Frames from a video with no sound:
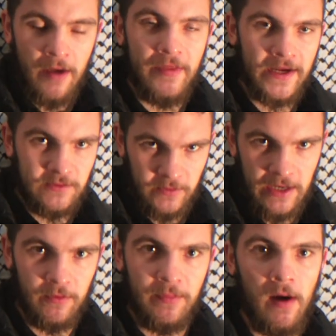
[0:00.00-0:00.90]
that's when
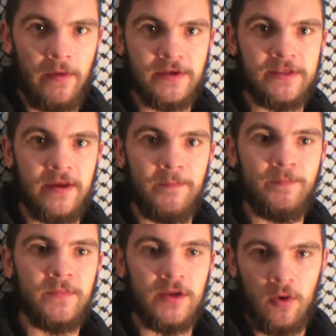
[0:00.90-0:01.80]
I would polish them,
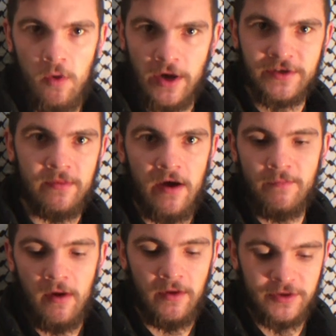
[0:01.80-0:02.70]
you know, wash them
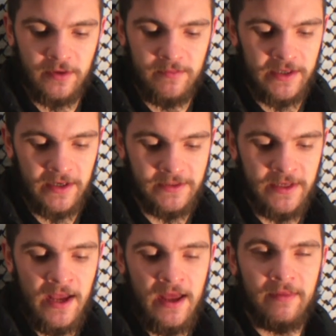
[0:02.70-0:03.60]
off, polish them, because
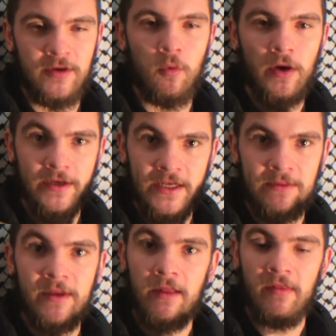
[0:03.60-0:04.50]
you want to
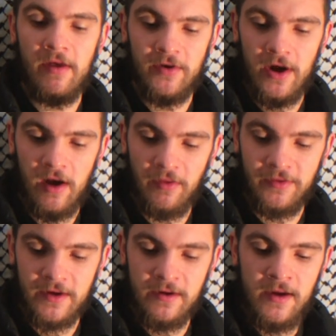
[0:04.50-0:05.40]
keep that leather
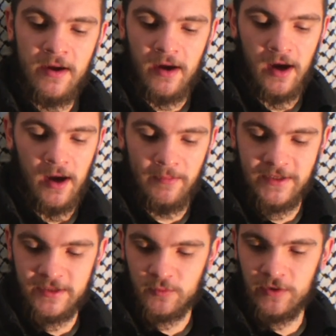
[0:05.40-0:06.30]
healthy. Um,
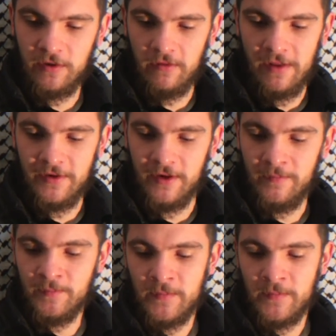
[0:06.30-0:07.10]
and it's real leather,